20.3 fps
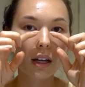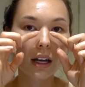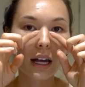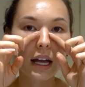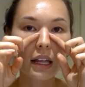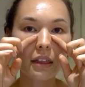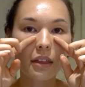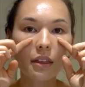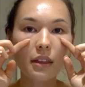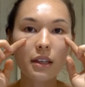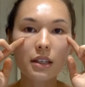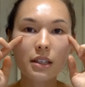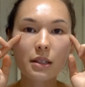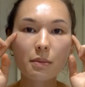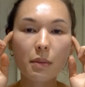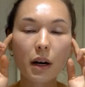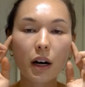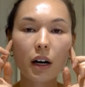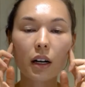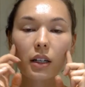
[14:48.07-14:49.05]
and this
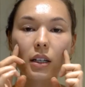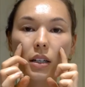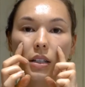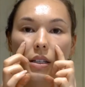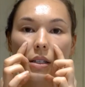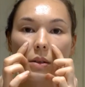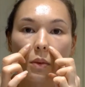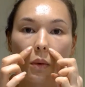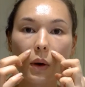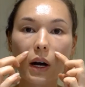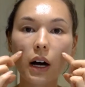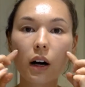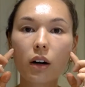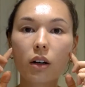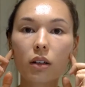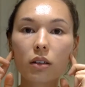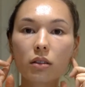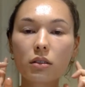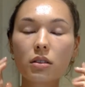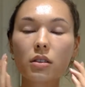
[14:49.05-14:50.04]
part as
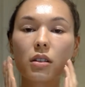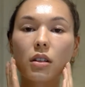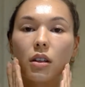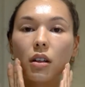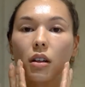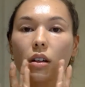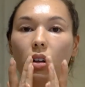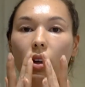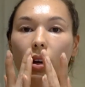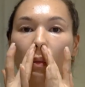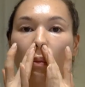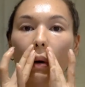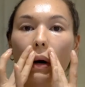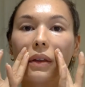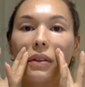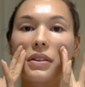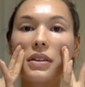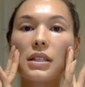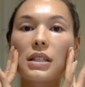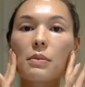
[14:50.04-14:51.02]
well.
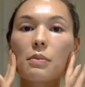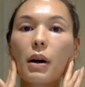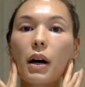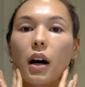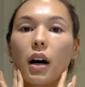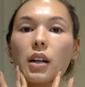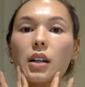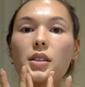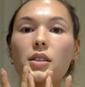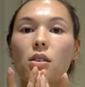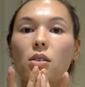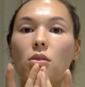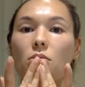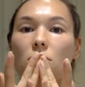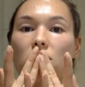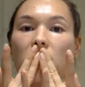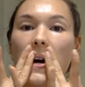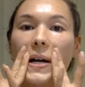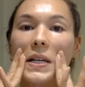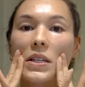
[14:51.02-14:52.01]
But this part is
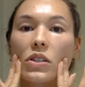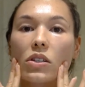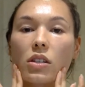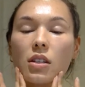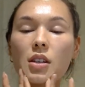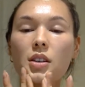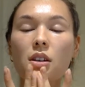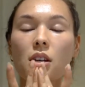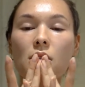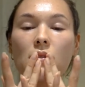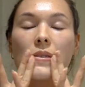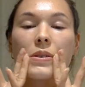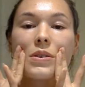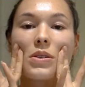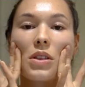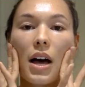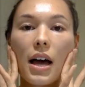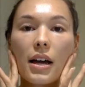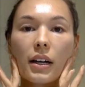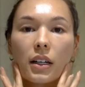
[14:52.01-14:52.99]
always
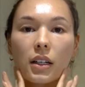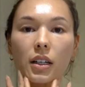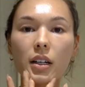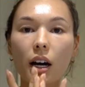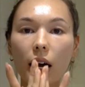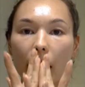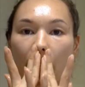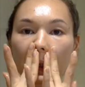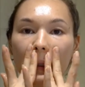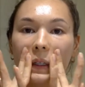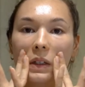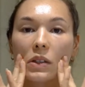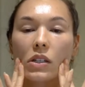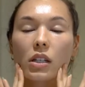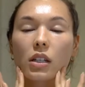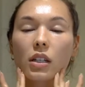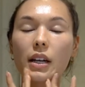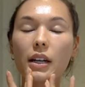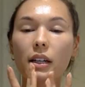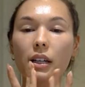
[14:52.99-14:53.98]
like, I need
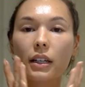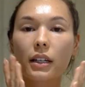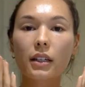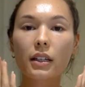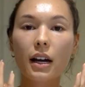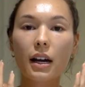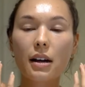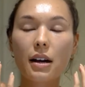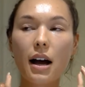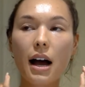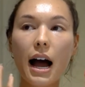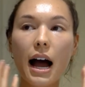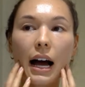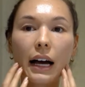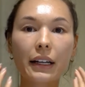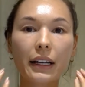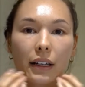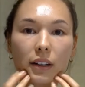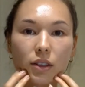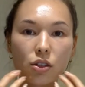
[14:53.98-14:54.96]
to like
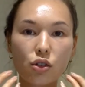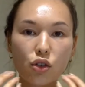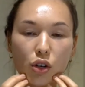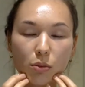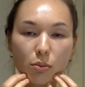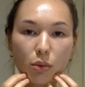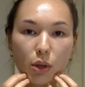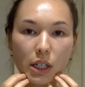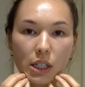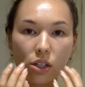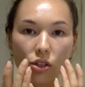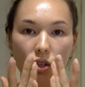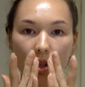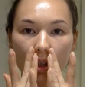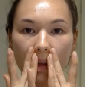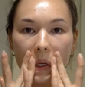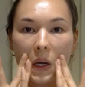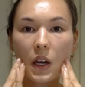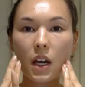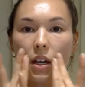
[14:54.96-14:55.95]
add extra moisture
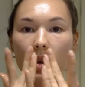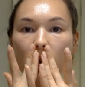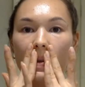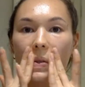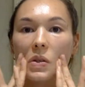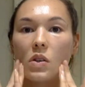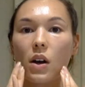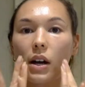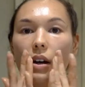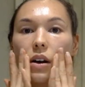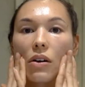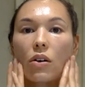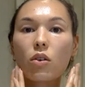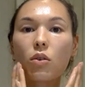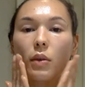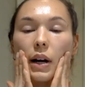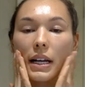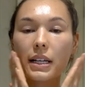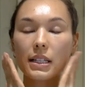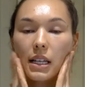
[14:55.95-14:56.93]
there. So I
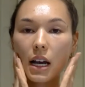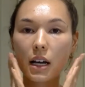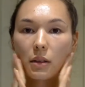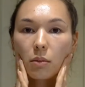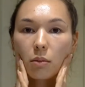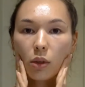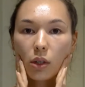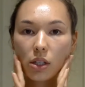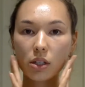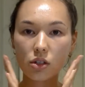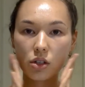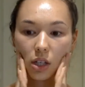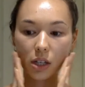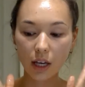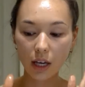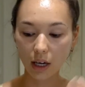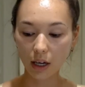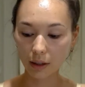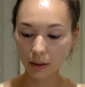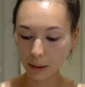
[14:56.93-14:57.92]
always add moisture
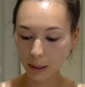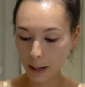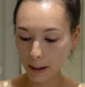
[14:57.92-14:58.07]
there.